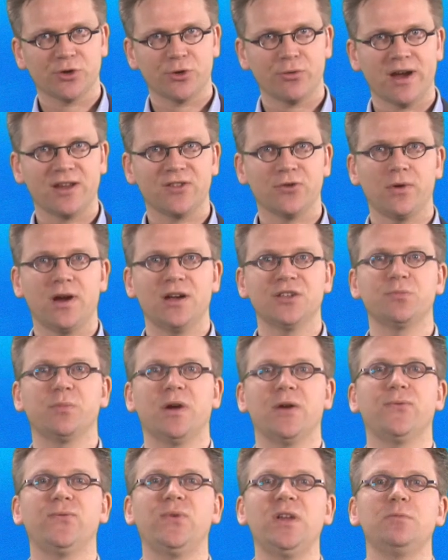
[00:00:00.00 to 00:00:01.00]
characterized
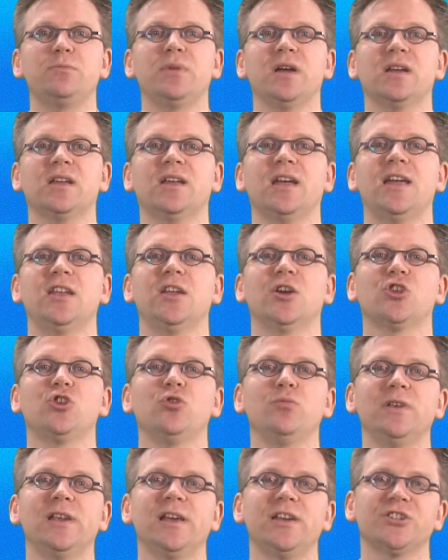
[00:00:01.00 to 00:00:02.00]
by feedback and
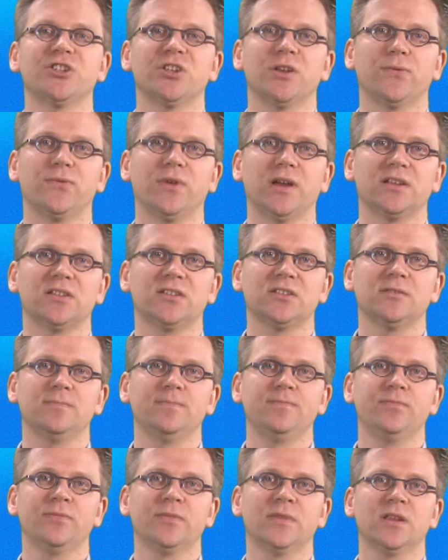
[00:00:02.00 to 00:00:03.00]
accumulation effects.
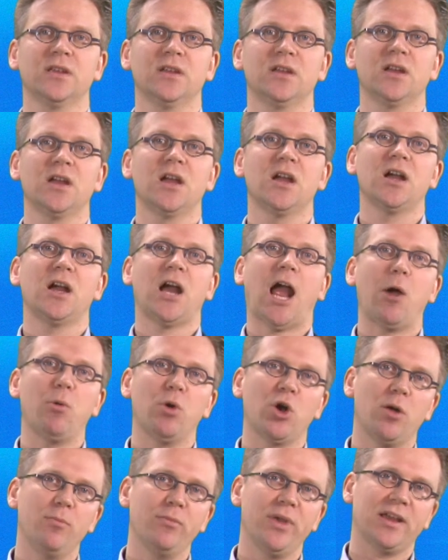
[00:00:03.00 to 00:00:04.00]
I
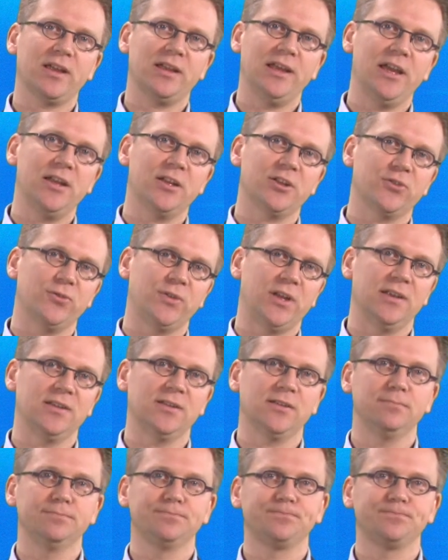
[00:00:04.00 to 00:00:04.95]
will come back later to that.